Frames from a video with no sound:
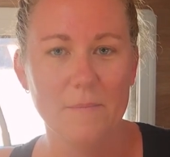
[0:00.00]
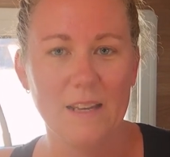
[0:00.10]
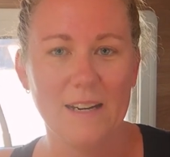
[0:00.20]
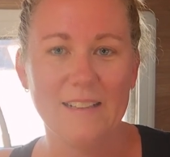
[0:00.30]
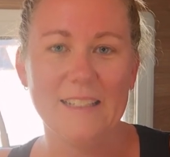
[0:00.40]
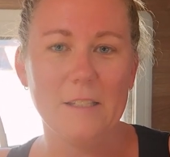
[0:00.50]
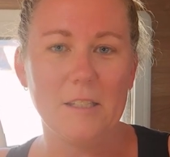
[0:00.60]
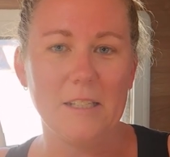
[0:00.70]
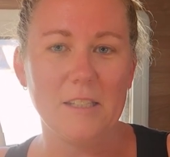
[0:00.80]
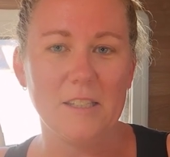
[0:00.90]
it at
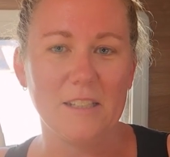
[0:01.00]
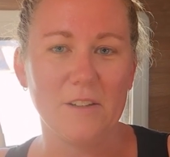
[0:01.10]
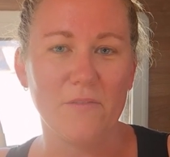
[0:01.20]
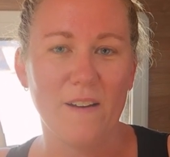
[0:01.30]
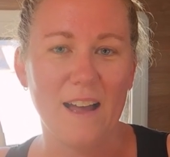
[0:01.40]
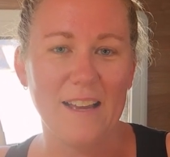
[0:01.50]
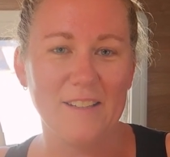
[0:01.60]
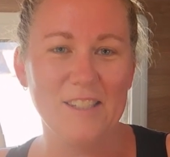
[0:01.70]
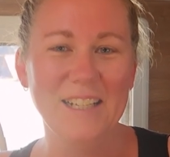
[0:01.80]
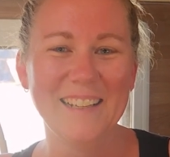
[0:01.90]
least
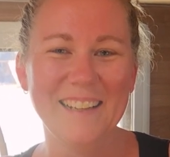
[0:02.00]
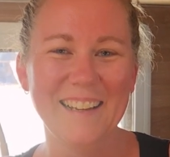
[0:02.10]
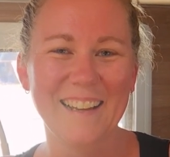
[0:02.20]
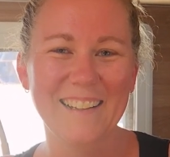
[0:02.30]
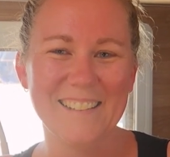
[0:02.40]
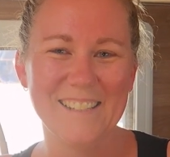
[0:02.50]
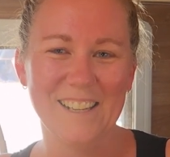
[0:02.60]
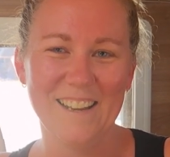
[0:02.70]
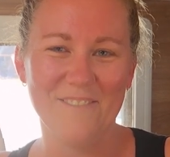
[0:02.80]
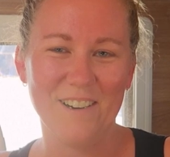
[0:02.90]
de-stinkifies. It
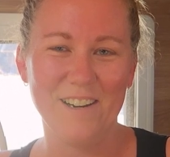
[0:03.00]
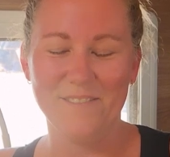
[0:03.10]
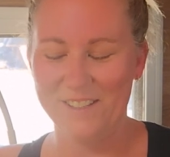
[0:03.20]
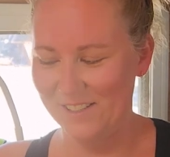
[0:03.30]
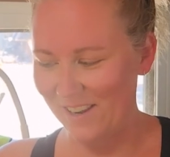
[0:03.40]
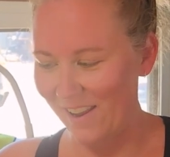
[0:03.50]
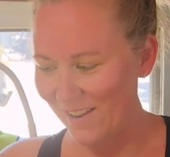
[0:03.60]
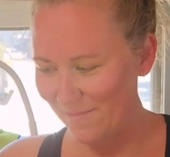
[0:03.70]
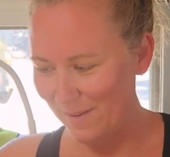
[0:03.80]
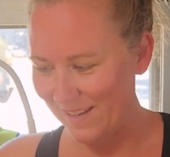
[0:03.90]
smells nicer than
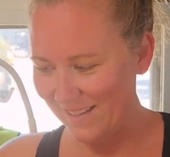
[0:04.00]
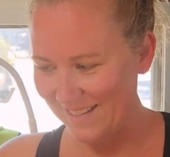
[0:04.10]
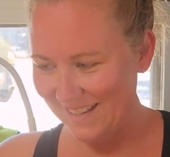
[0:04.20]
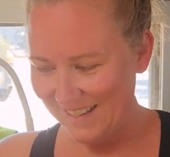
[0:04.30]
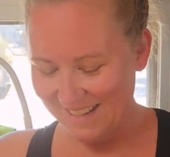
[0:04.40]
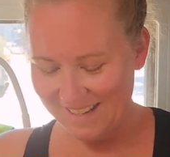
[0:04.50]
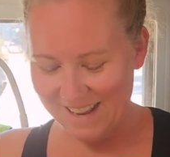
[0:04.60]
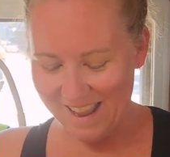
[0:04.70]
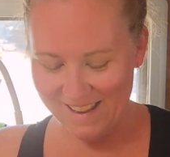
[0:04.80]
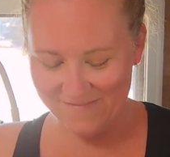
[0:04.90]
the dog at the moment.
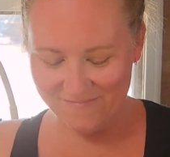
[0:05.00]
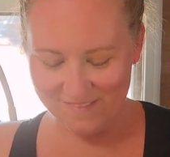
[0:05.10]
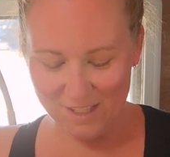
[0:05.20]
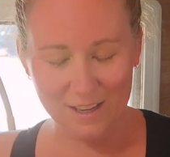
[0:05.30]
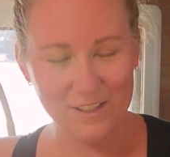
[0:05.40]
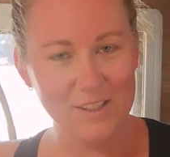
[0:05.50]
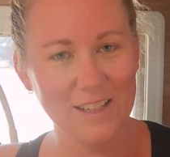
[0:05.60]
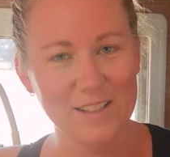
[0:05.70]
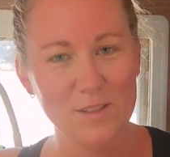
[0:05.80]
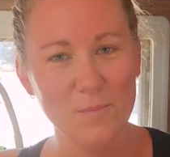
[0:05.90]
Yeah, so I'm just
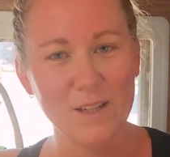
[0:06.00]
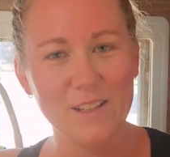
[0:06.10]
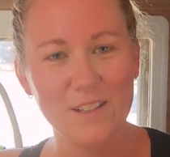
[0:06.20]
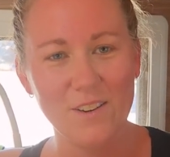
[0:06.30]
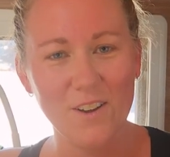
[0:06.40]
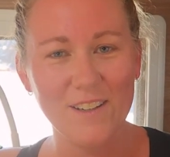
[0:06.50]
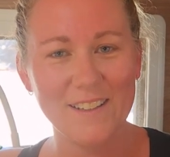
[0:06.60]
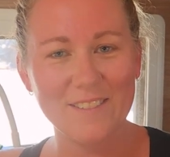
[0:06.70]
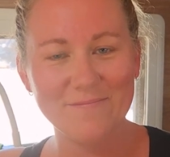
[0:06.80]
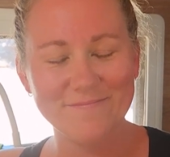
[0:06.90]
going to sprinkle it on
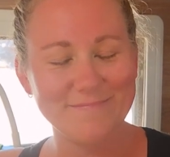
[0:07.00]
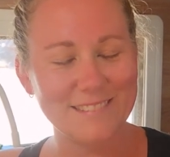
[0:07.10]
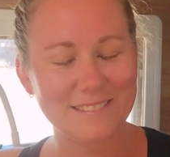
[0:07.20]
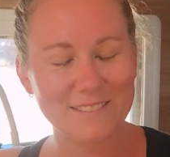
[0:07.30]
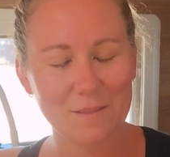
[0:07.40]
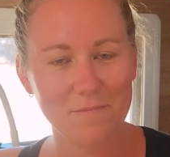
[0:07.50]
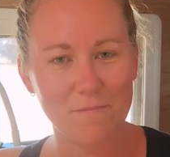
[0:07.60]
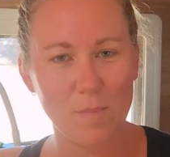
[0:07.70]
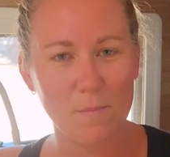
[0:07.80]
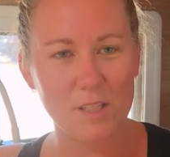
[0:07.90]
and
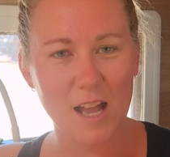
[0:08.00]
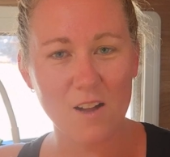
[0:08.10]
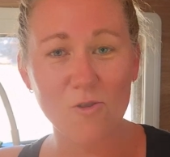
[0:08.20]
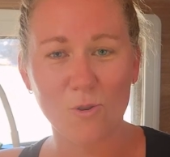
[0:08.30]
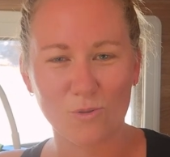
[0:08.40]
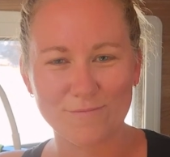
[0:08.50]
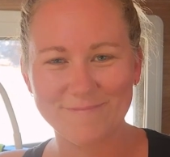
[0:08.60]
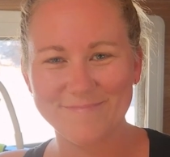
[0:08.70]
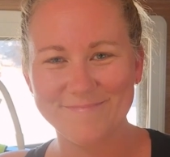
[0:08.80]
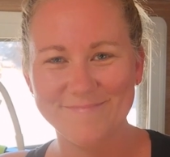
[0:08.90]
Bob's your uncle.
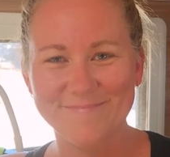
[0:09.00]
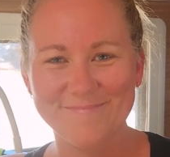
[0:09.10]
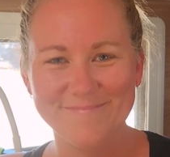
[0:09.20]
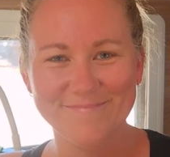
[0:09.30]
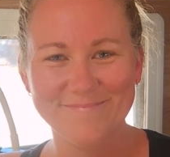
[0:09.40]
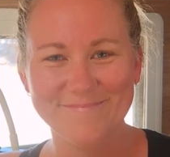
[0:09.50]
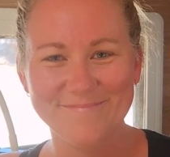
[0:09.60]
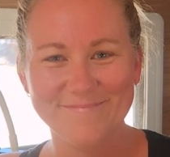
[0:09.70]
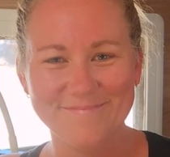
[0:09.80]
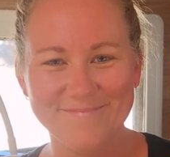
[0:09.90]

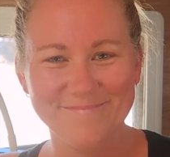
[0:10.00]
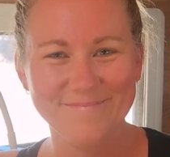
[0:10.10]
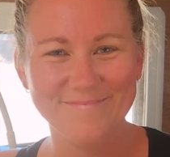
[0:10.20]
I guess